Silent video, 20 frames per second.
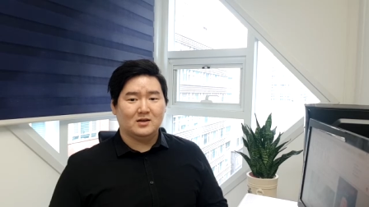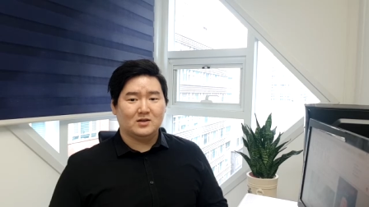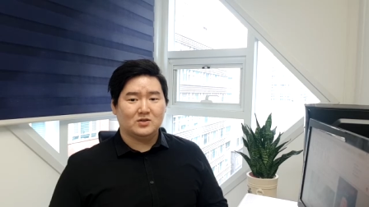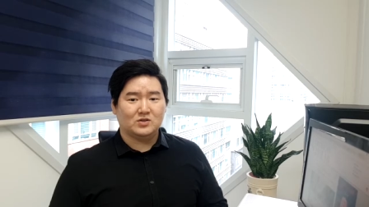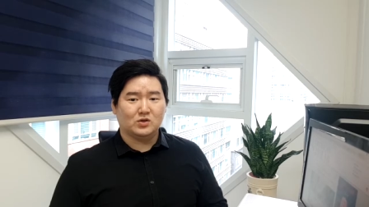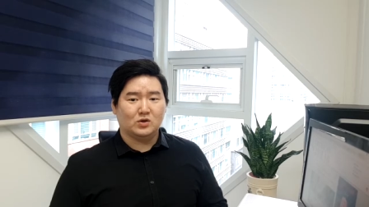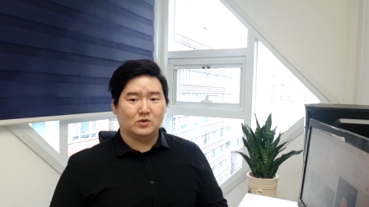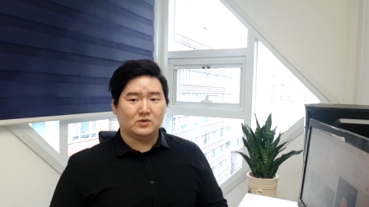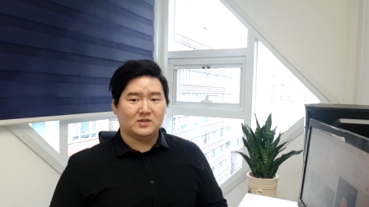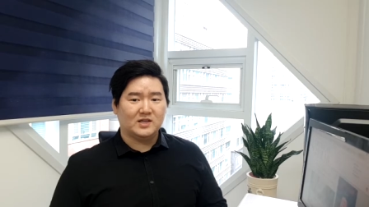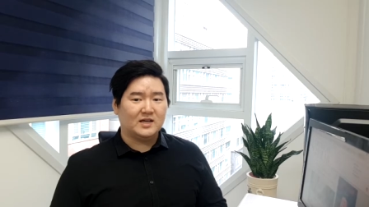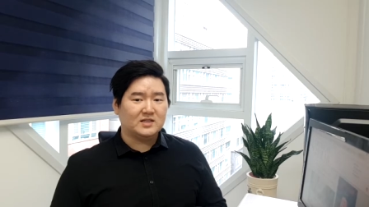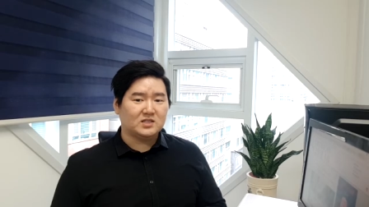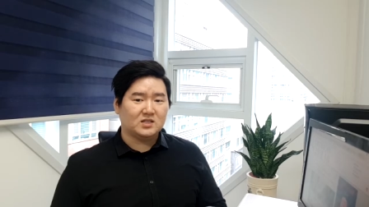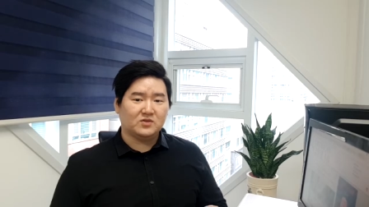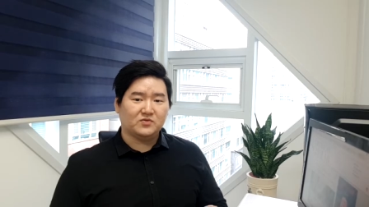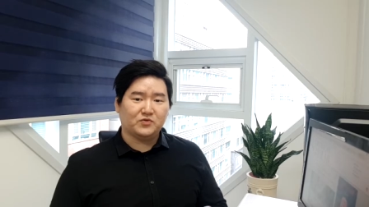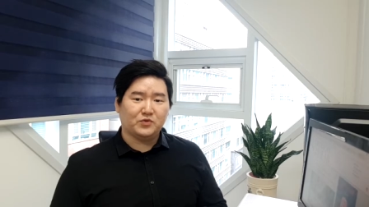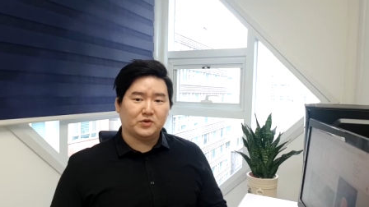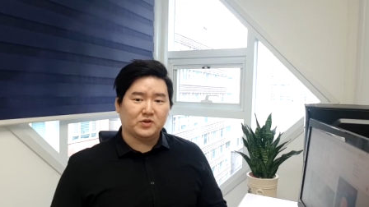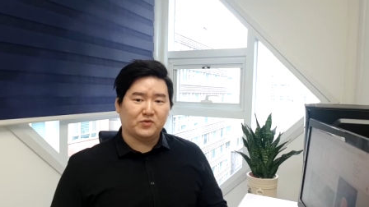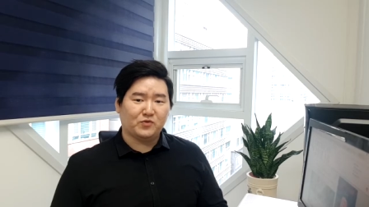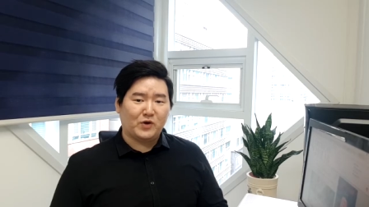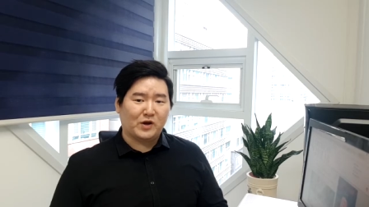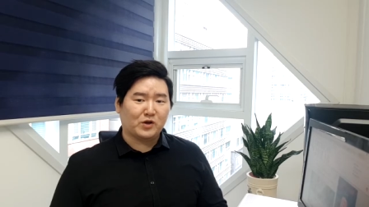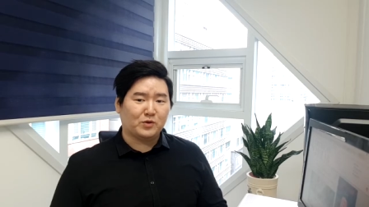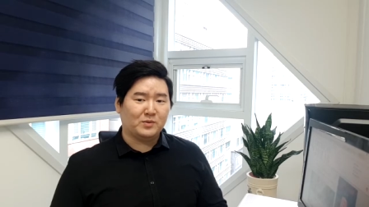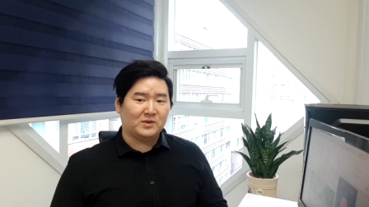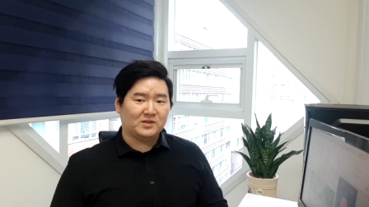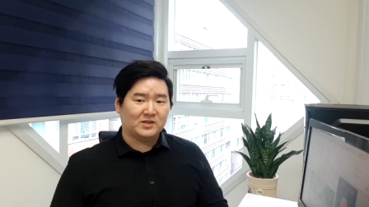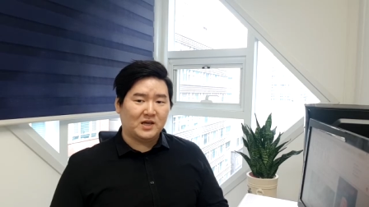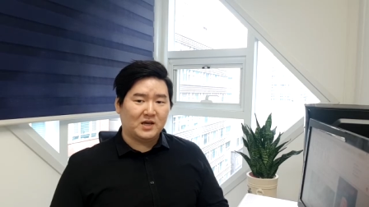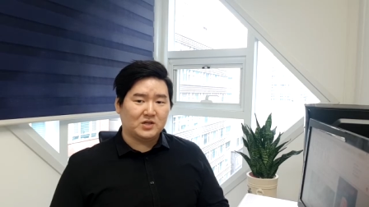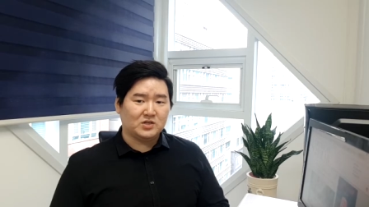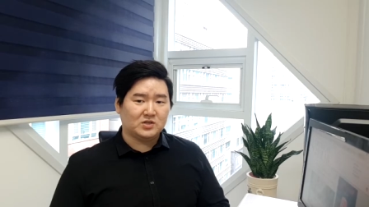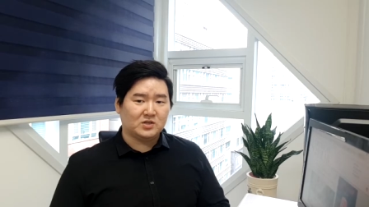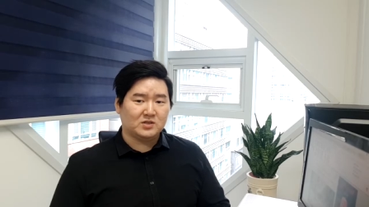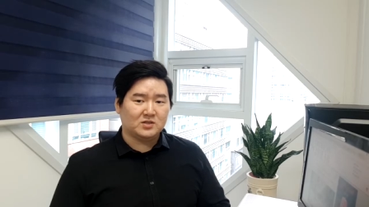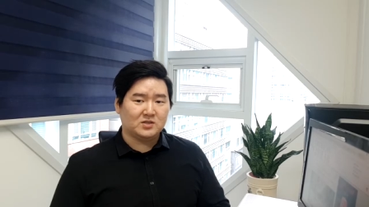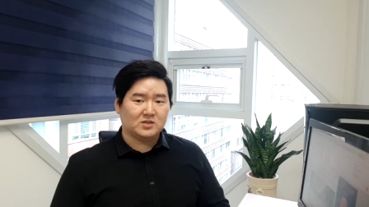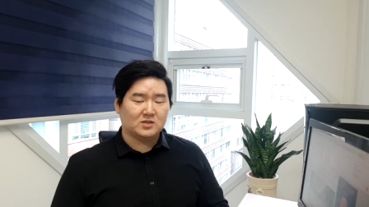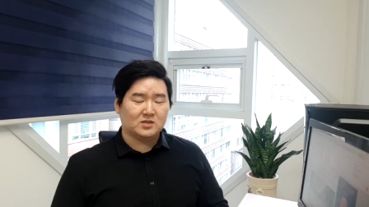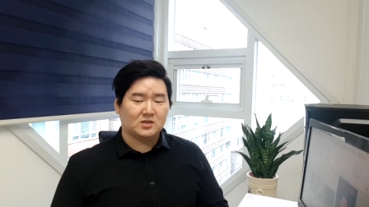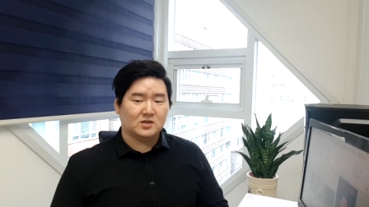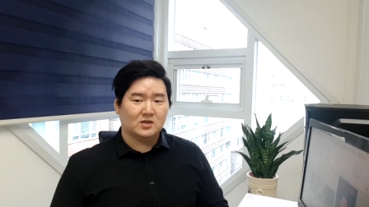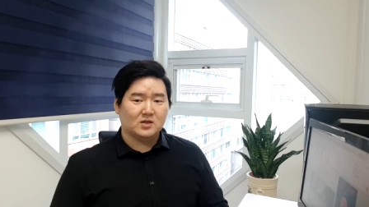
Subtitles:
So that's it for the recommendations.